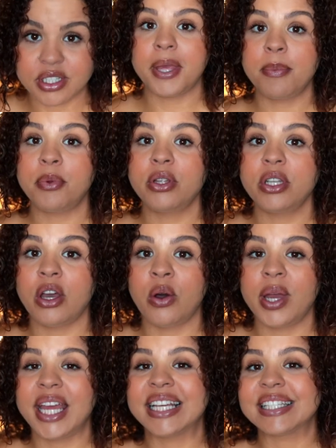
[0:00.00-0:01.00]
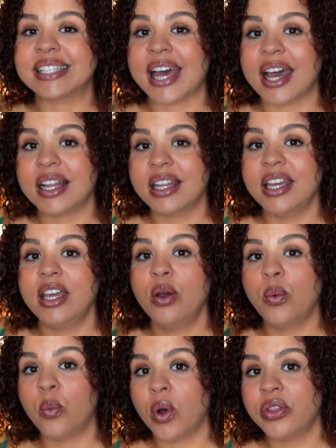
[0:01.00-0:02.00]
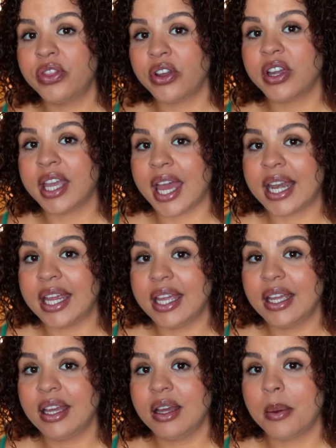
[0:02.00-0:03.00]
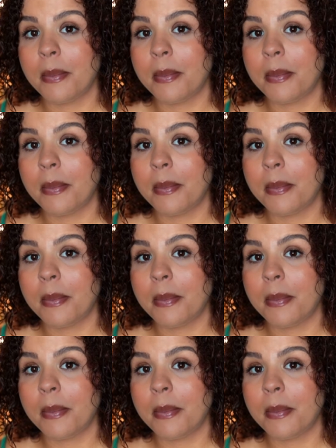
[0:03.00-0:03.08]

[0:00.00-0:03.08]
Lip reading: People know exactly what they're getting